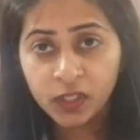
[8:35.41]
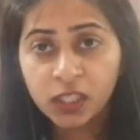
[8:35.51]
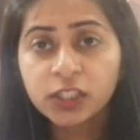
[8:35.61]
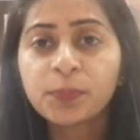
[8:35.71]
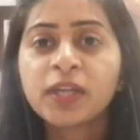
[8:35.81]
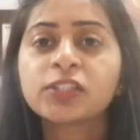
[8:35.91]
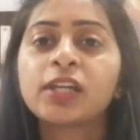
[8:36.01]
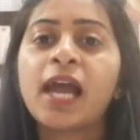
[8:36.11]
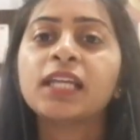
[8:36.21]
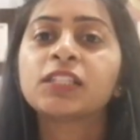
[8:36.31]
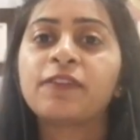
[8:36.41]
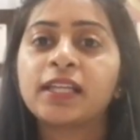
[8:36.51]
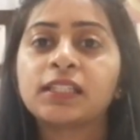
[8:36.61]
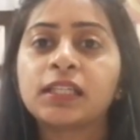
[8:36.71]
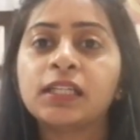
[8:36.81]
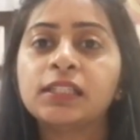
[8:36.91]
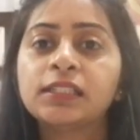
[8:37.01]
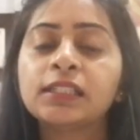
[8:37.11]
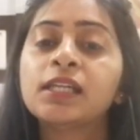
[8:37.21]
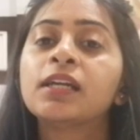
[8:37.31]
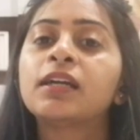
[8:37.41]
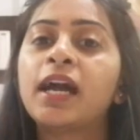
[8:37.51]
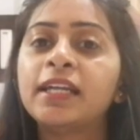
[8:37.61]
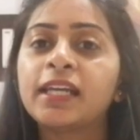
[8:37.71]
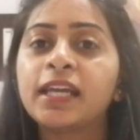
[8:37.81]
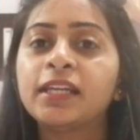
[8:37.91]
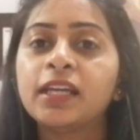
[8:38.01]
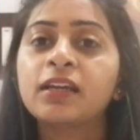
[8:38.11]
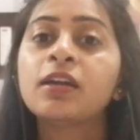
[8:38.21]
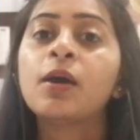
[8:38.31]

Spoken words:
specialized vesicles containing